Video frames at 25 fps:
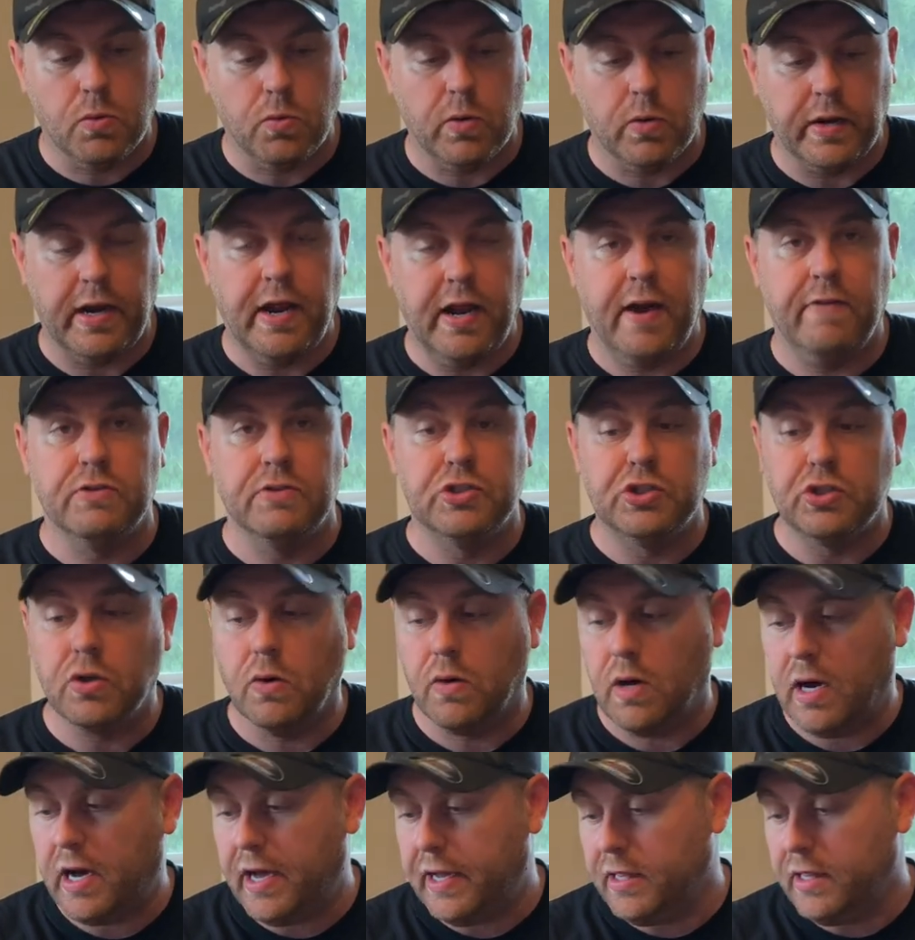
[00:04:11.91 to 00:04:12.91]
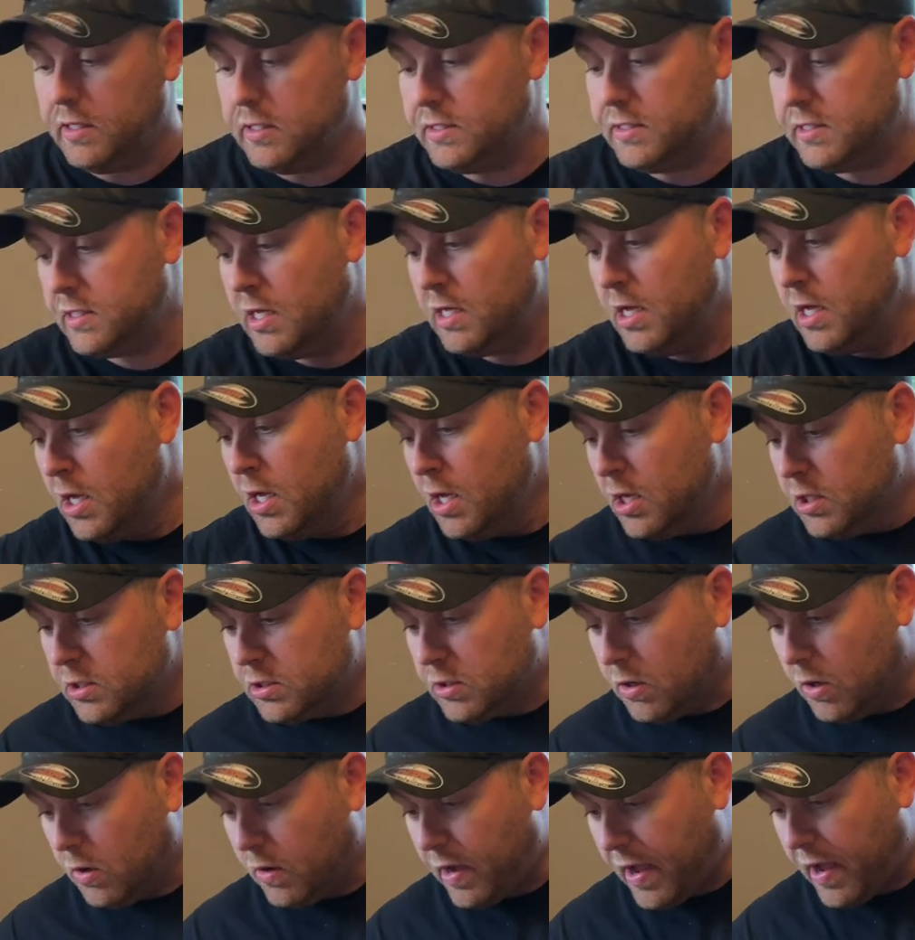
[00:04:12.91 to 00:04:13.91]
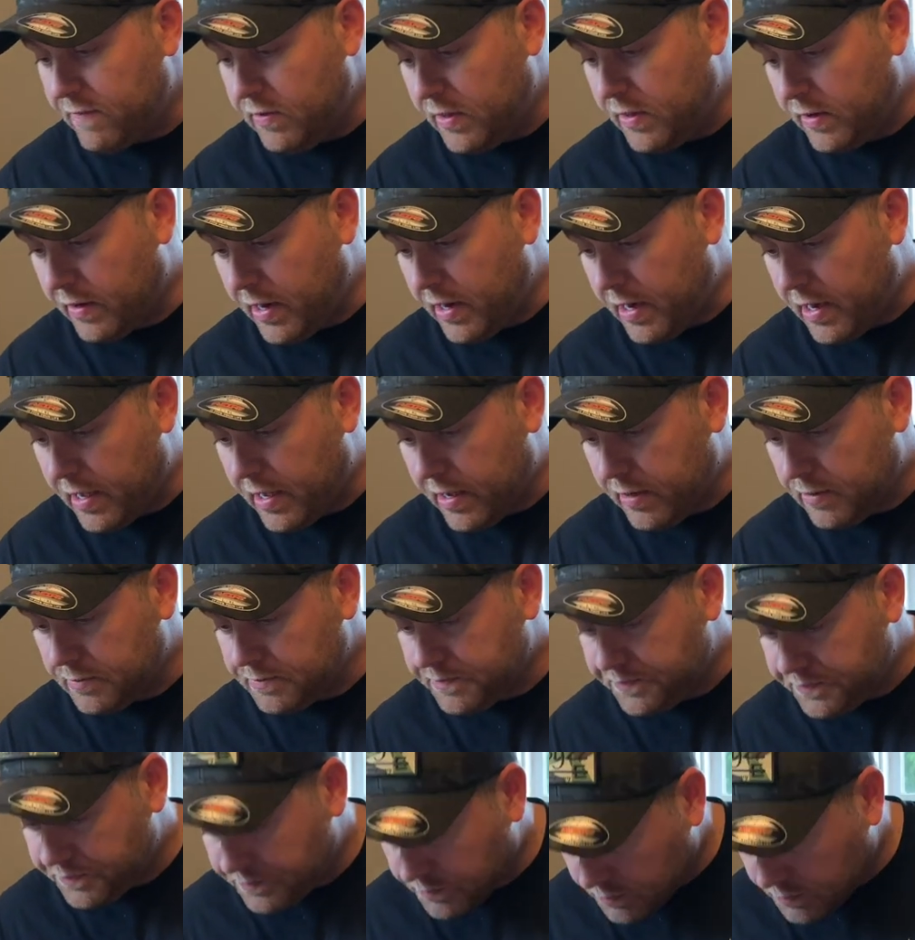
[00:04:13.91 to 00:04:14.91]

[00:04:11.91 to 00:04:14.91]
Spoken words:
we can have the Zoa Islands. So everything right now